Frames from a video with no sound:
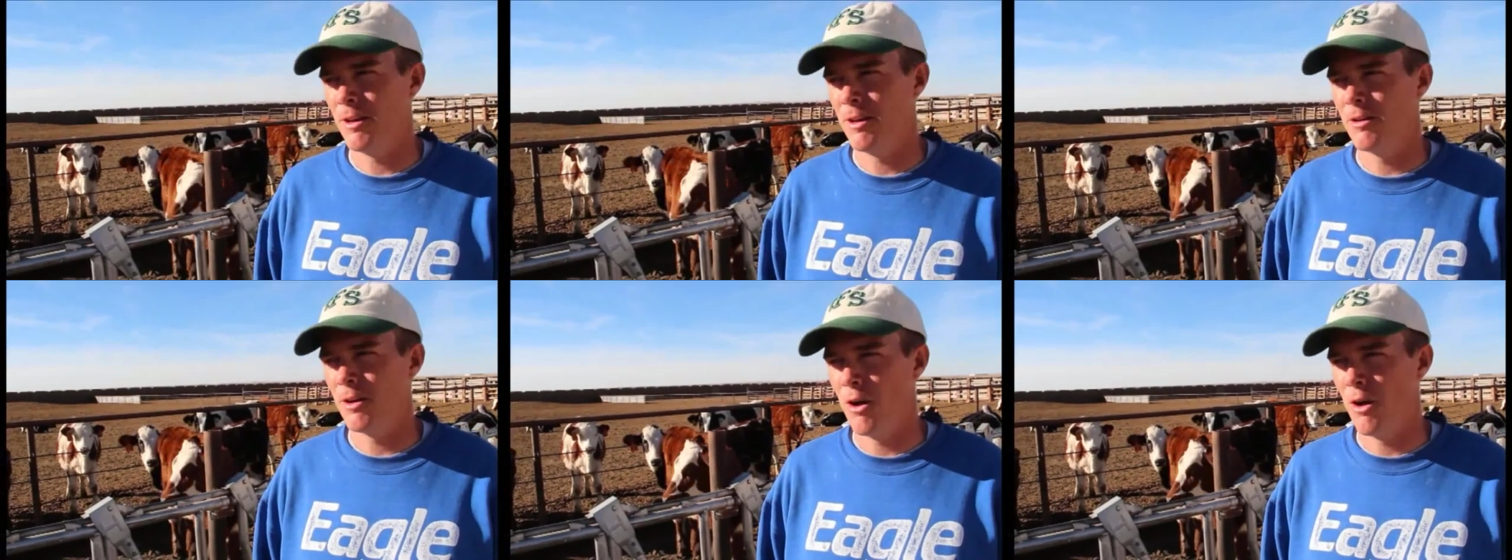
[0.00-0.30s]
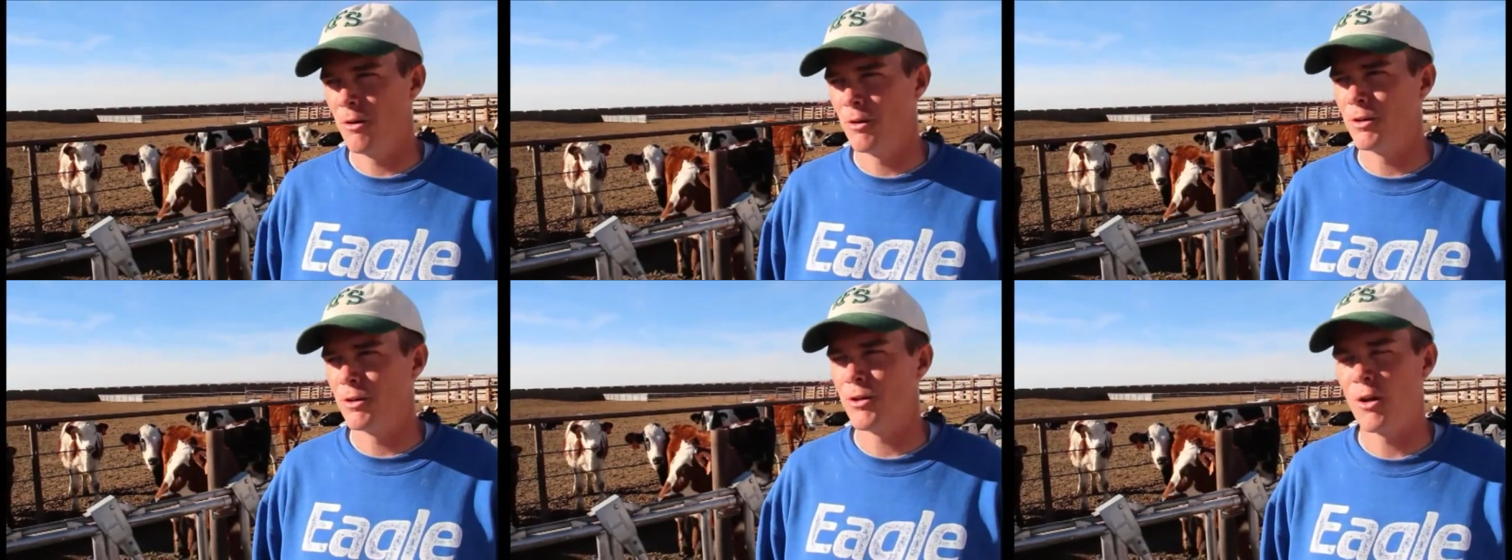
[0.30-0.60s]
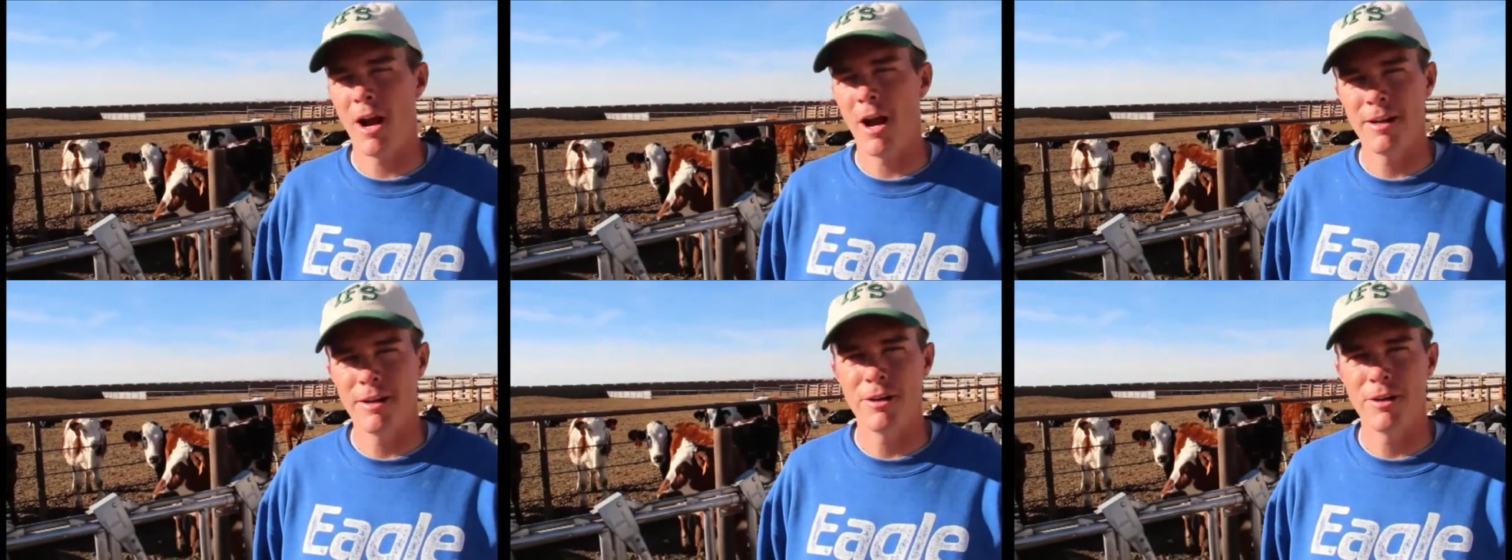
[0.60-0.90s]
they'll go to
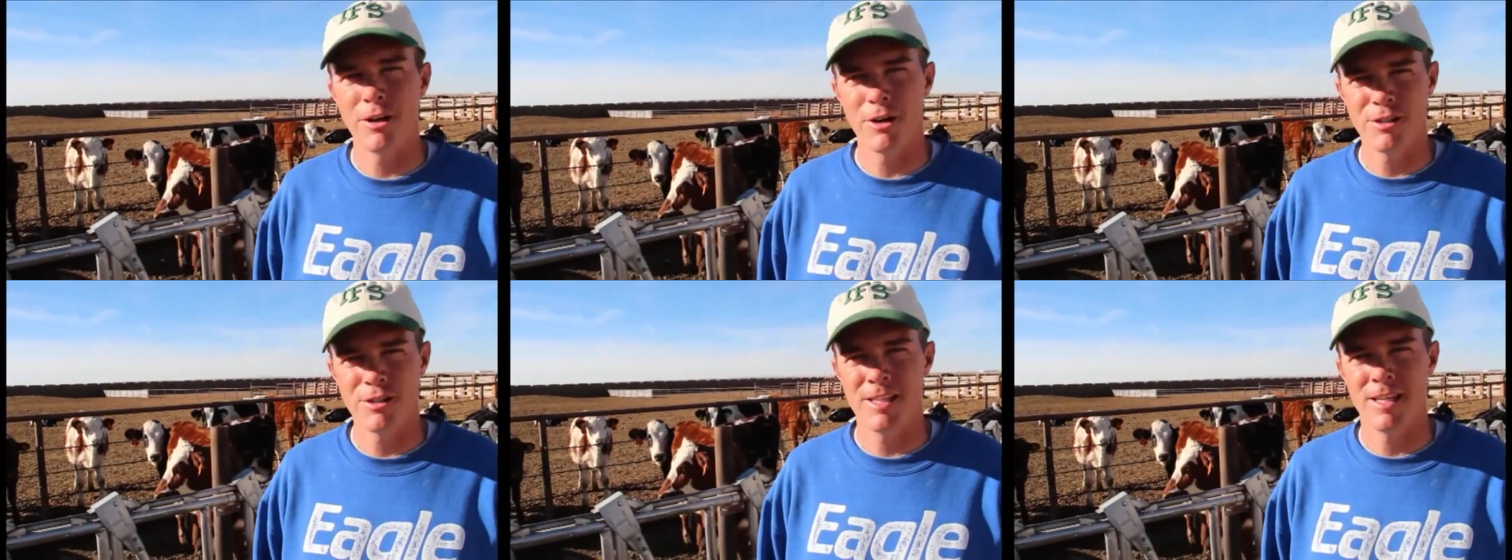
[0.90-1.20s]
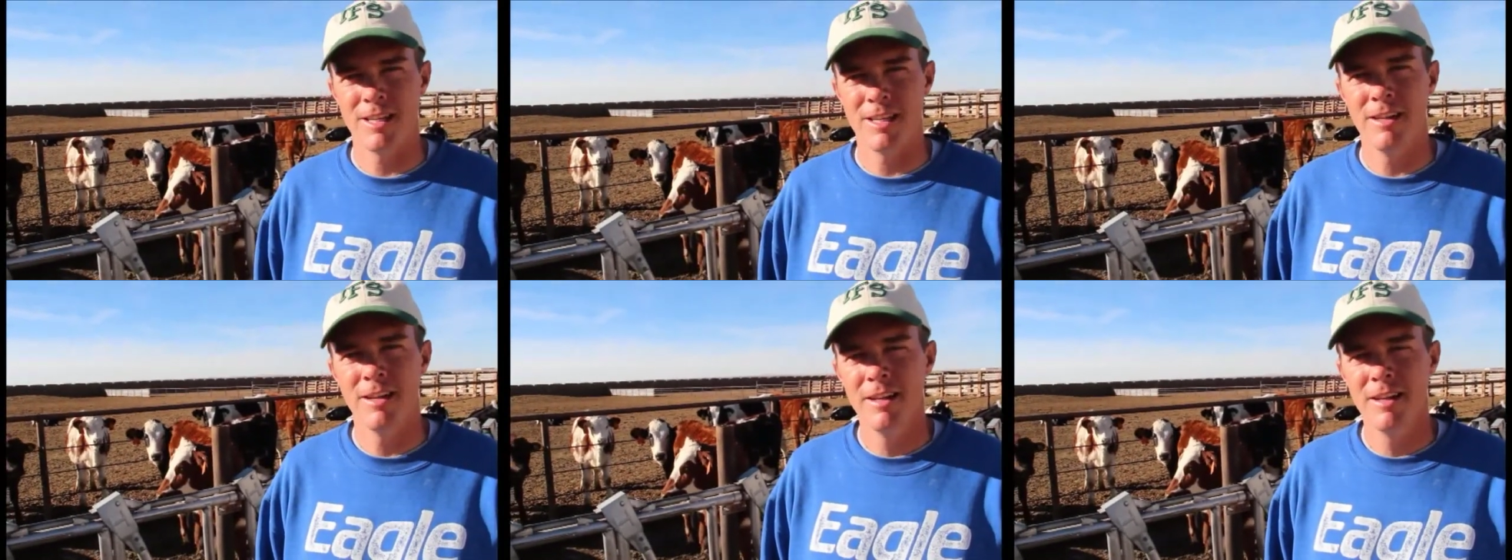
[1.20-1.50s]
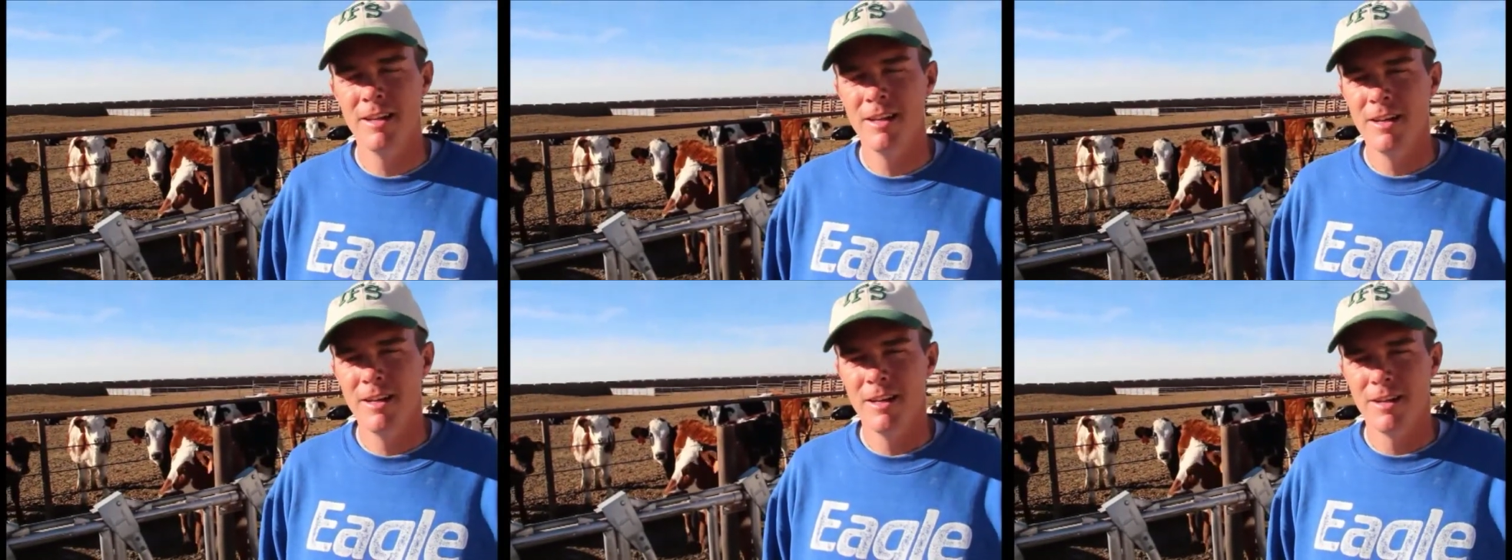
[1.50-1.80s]
try to
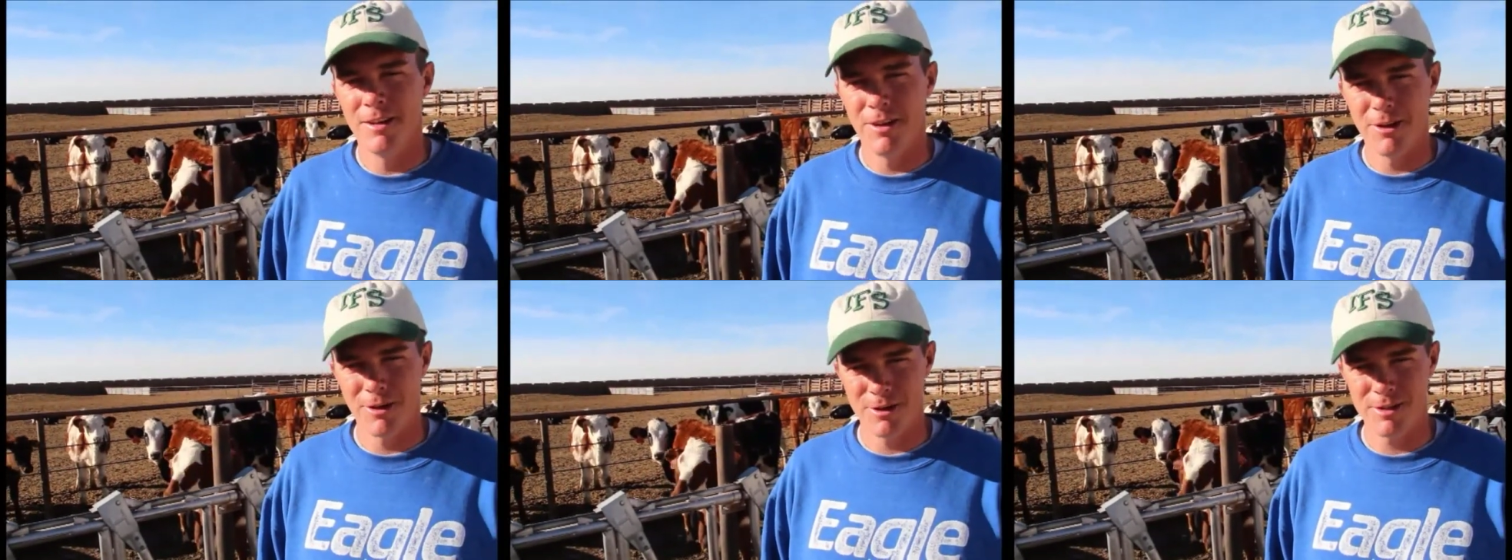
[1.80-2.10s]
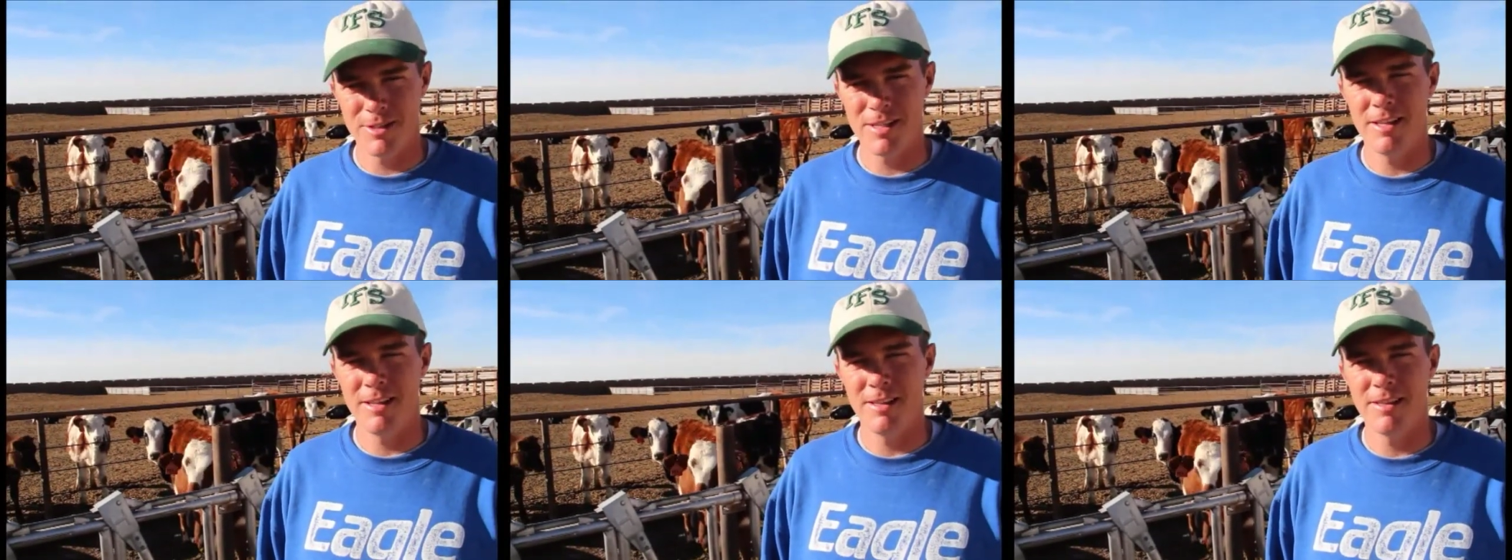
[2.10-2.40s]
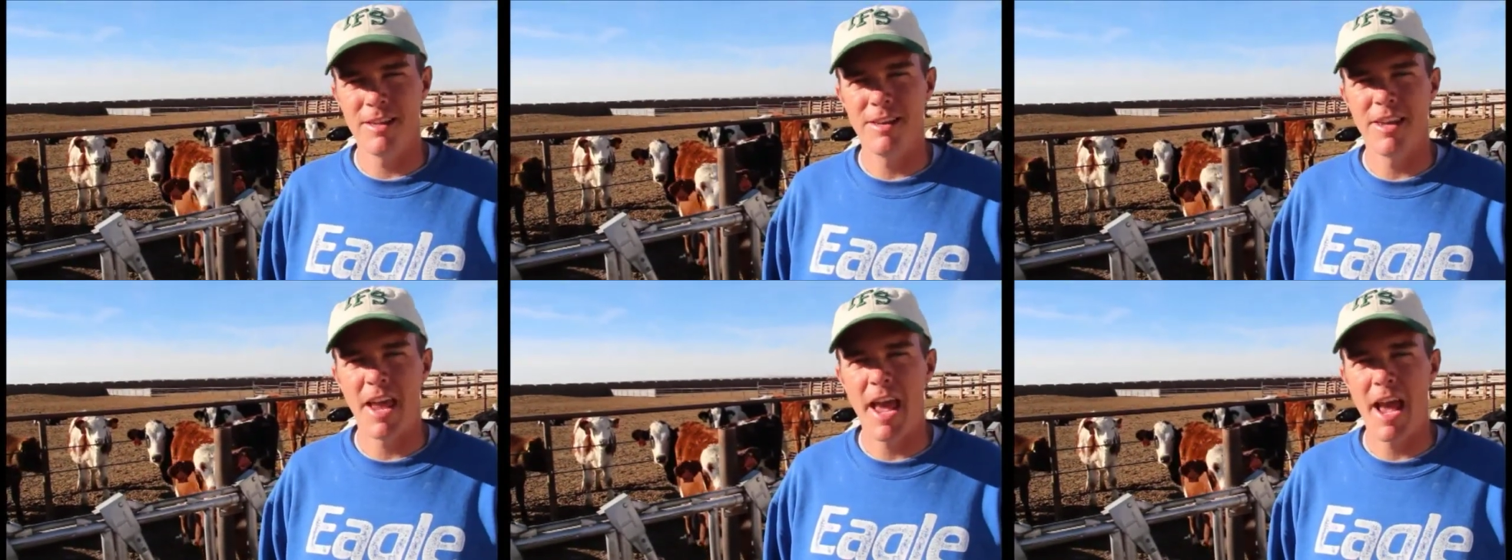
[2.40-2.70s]

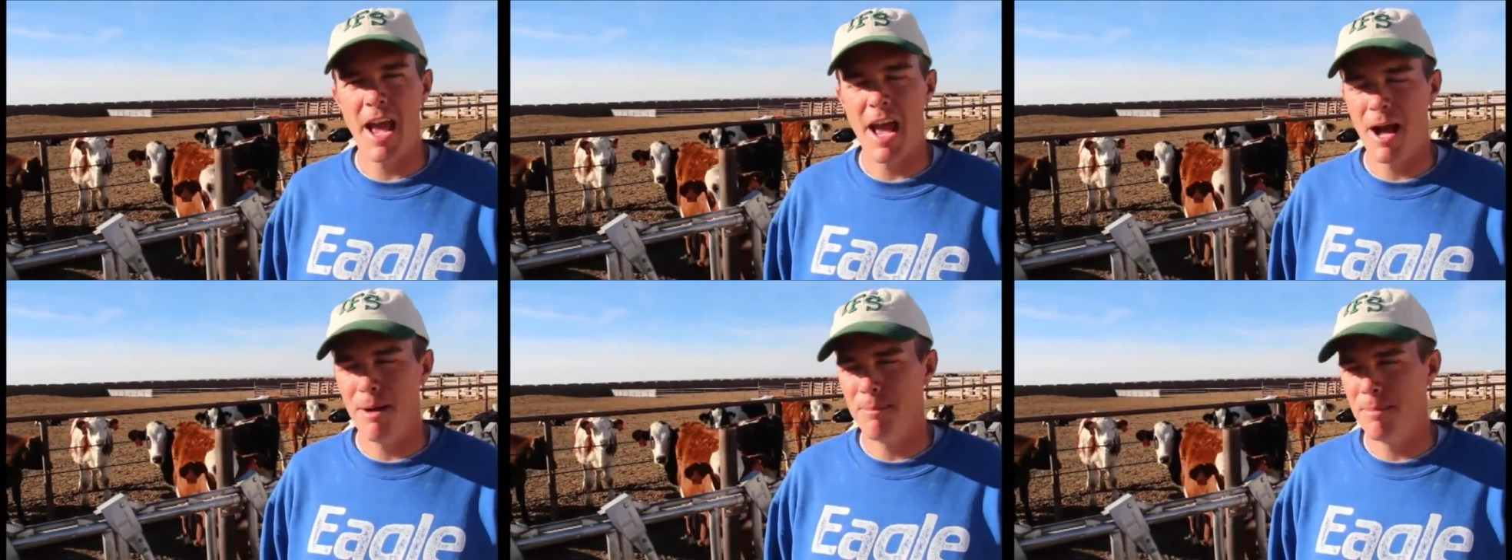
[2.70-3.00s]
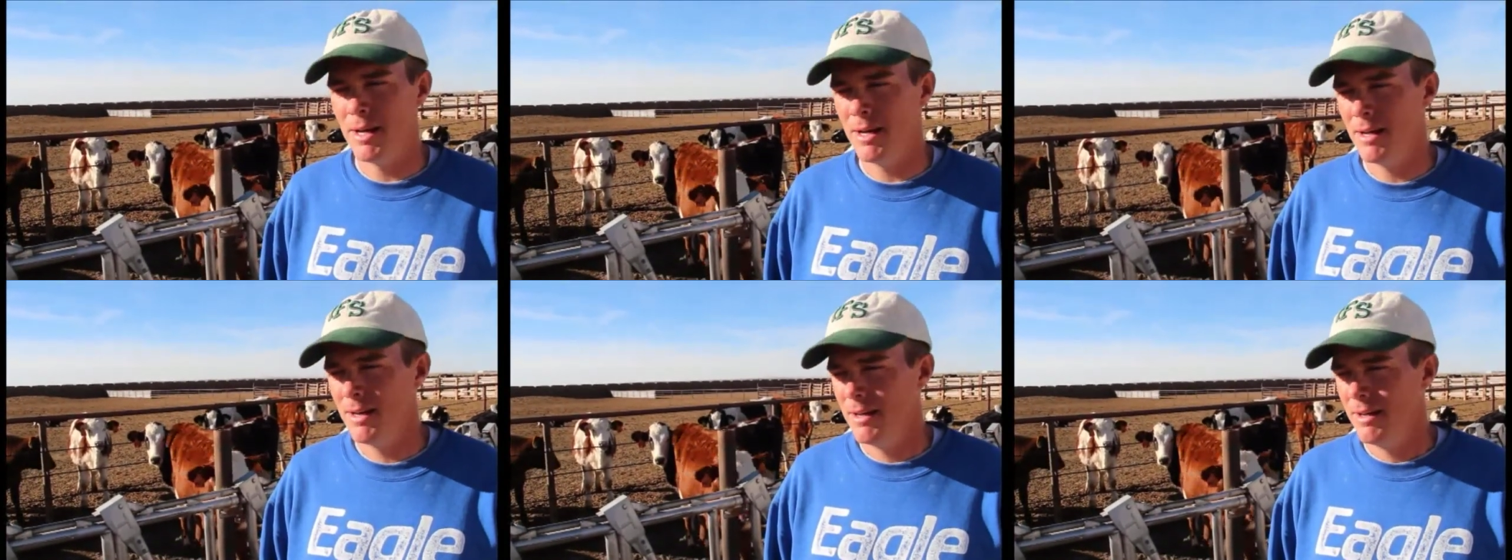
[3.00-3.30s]
nursing the dam.